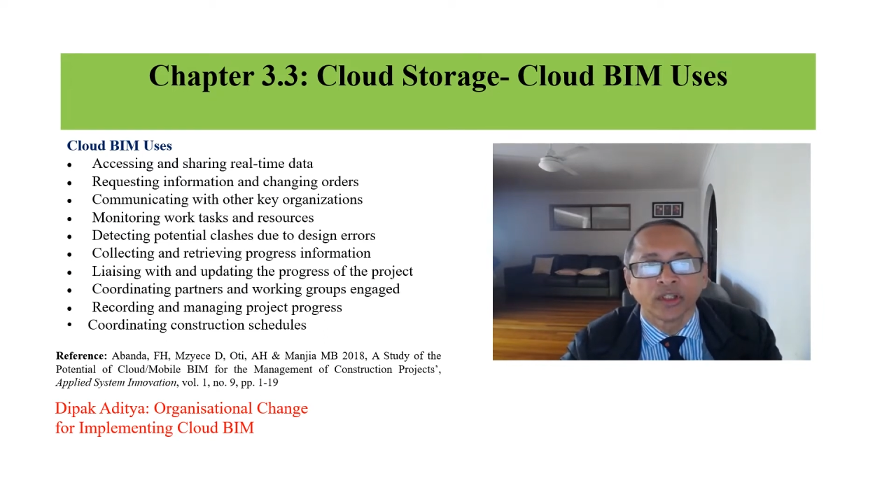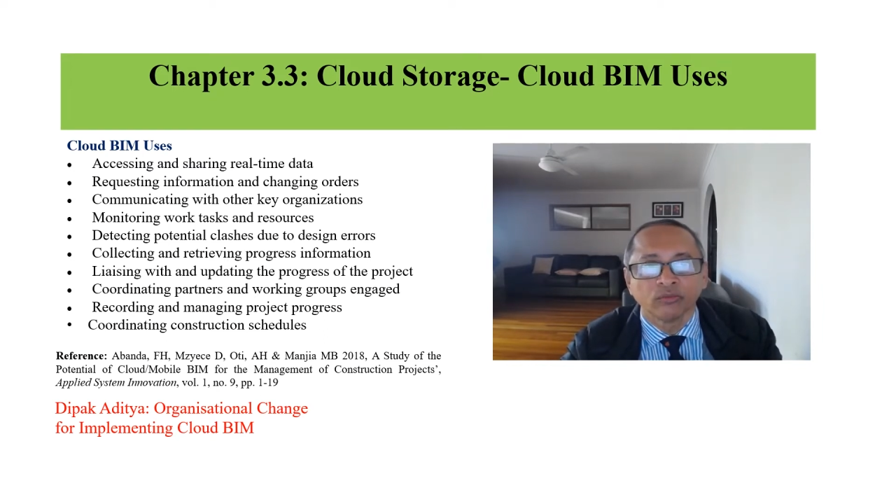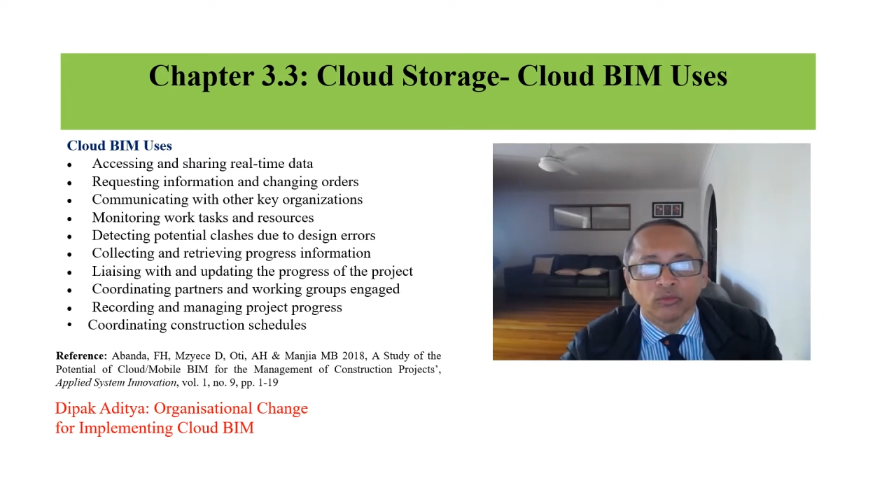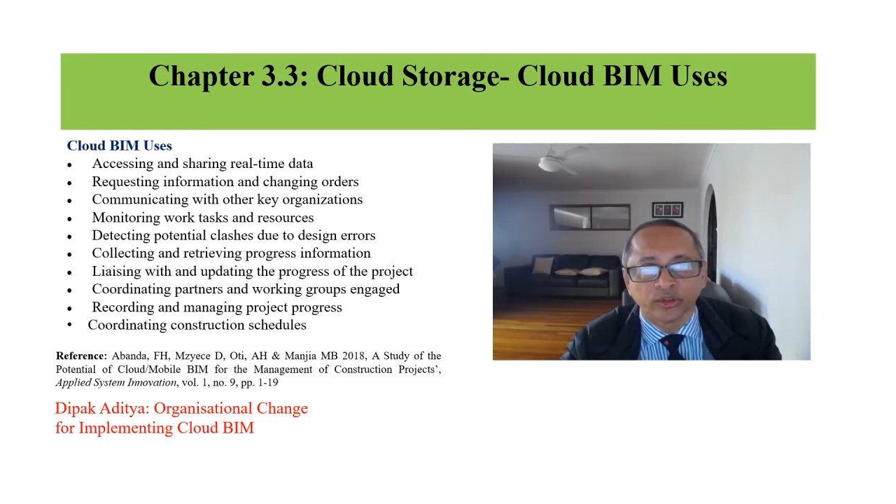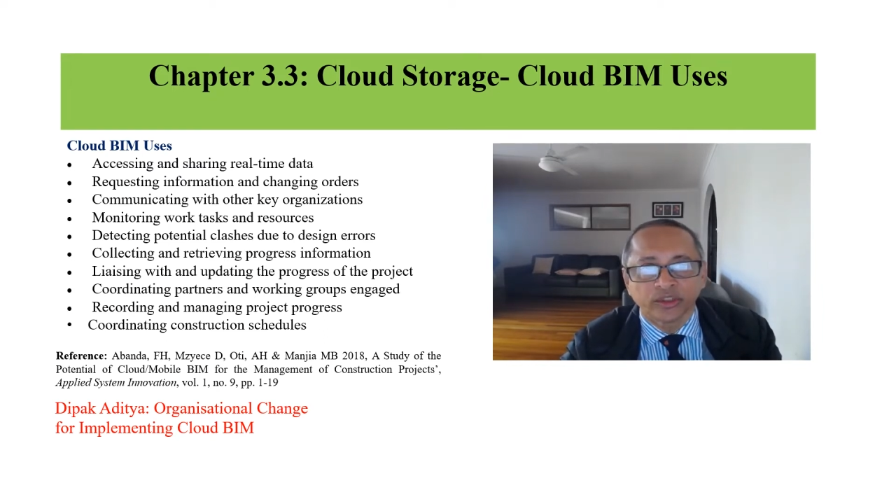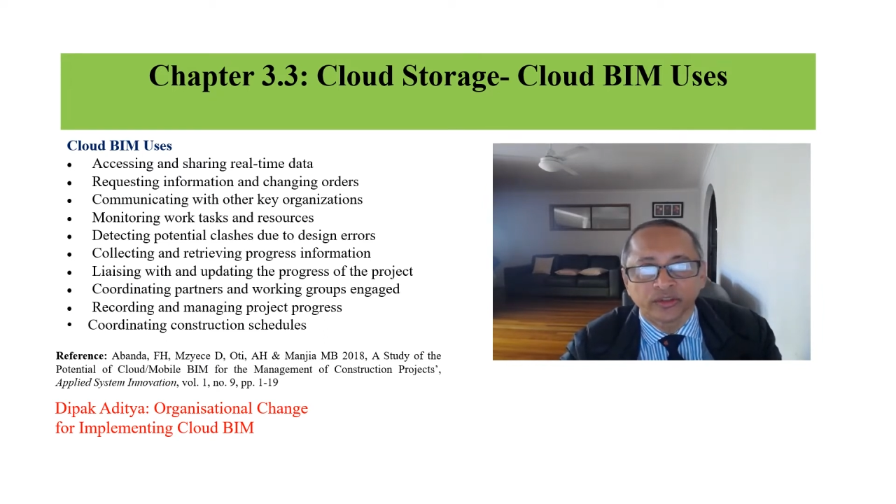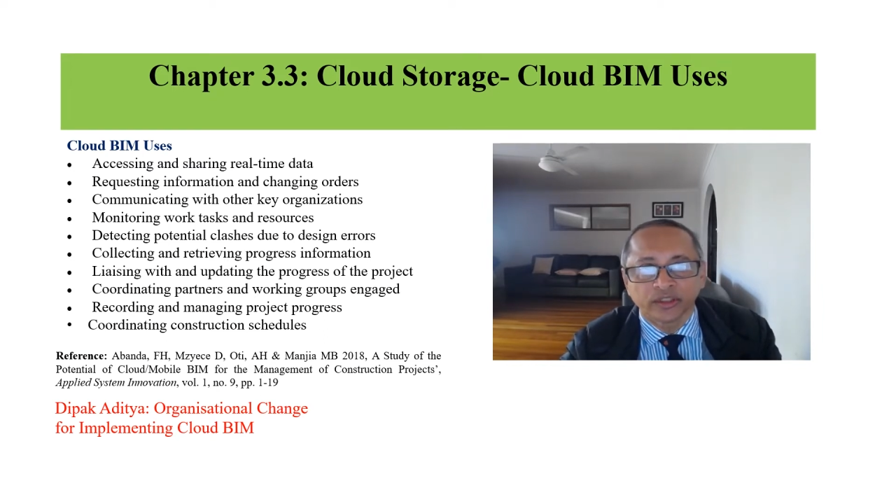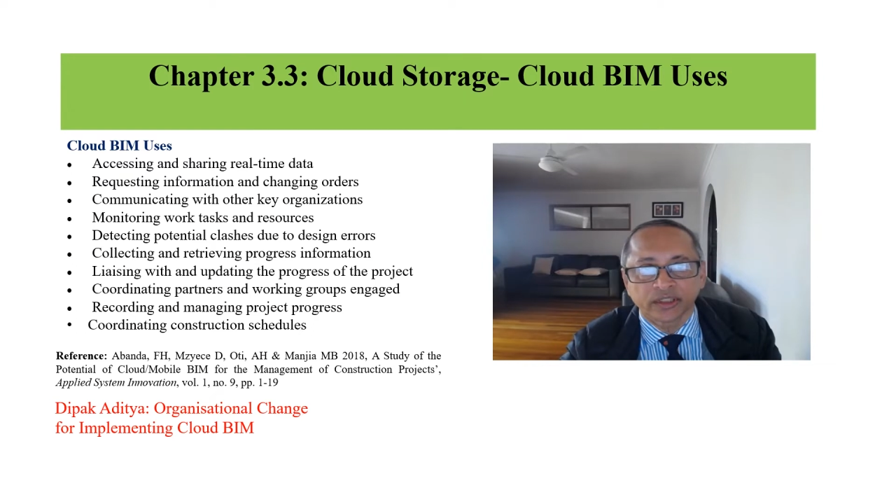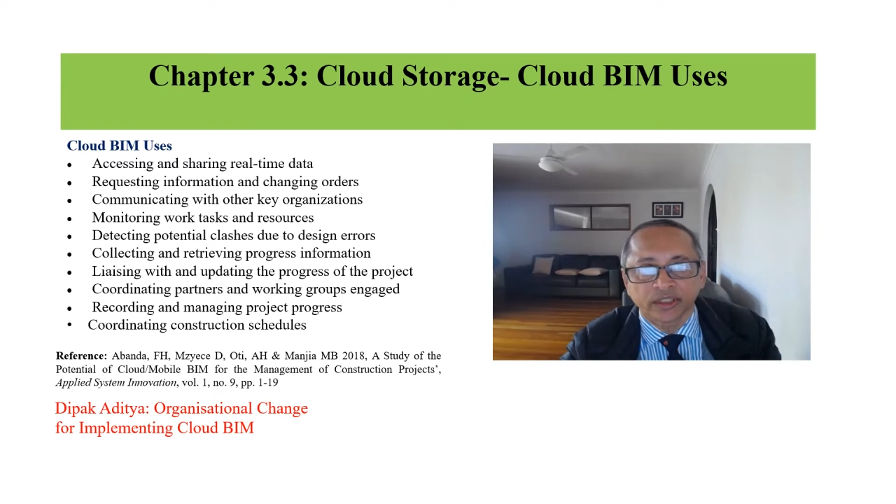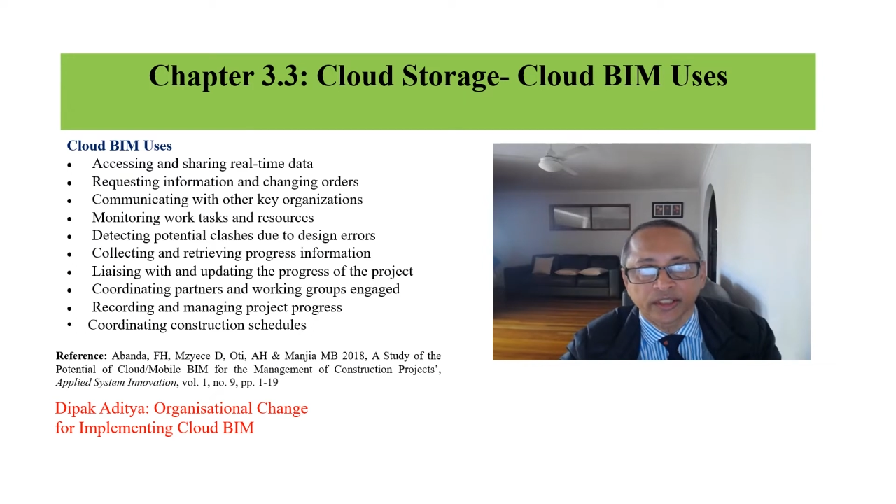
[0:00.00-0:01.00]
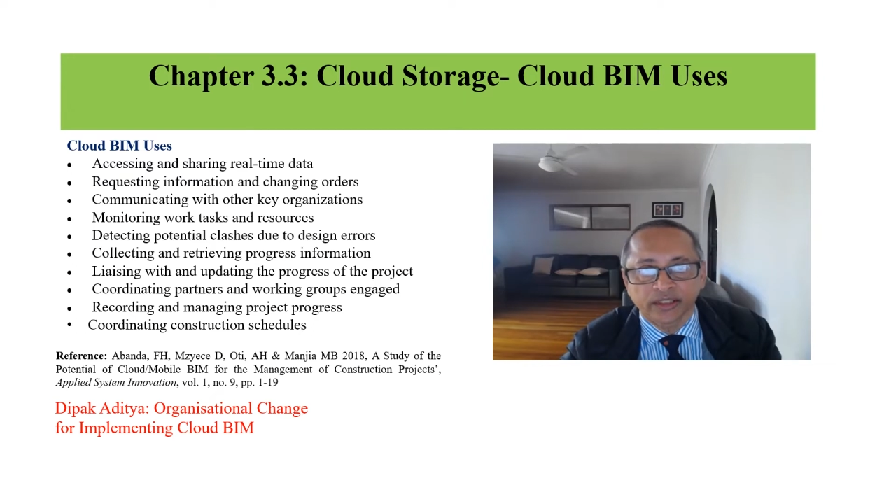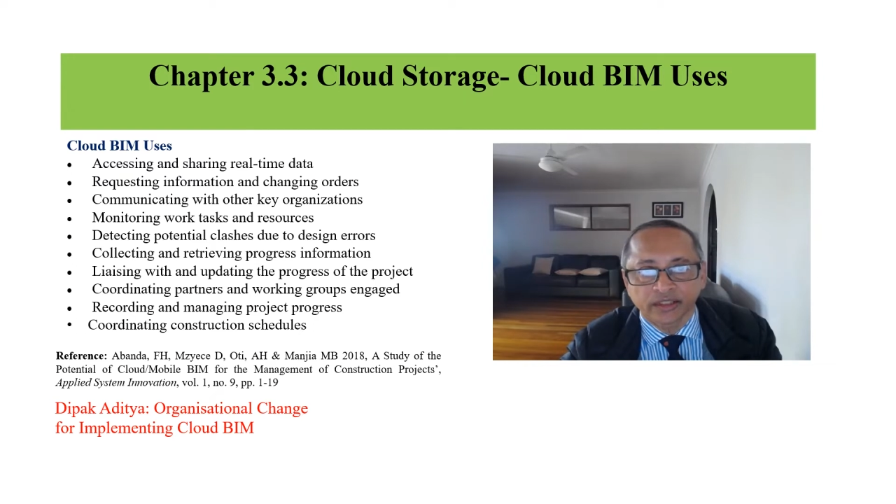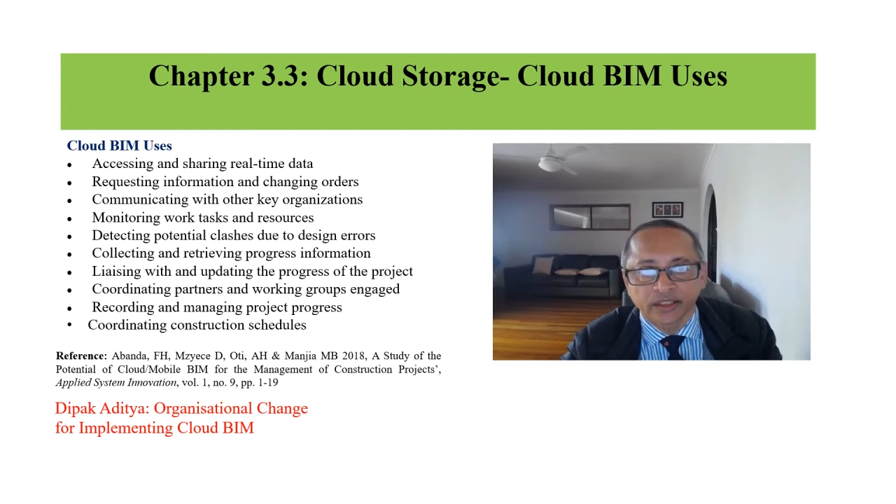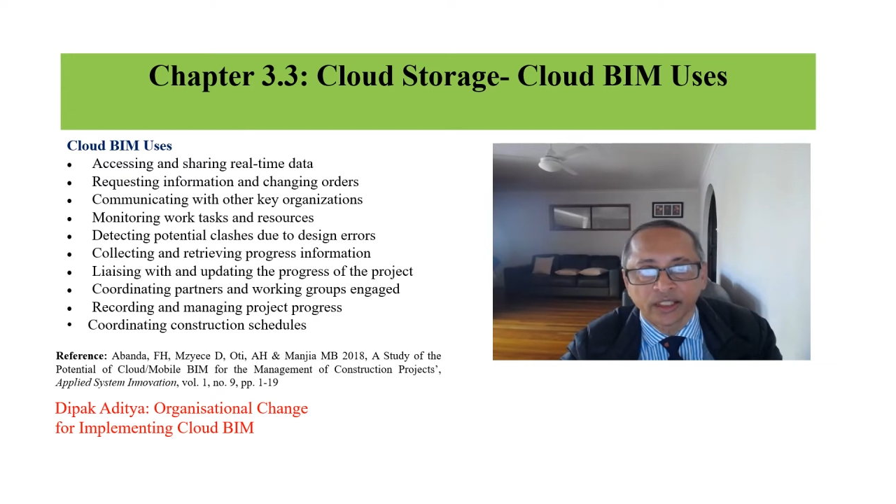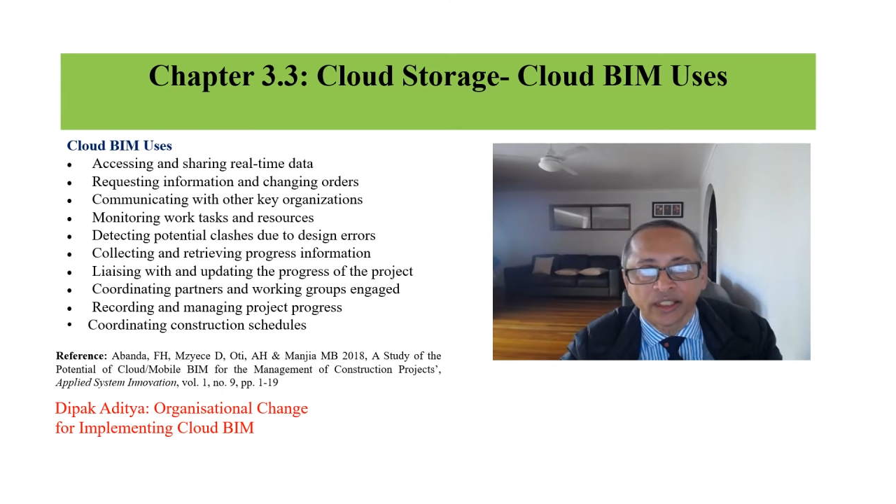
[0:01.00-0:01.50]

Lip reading: monitoring tasks,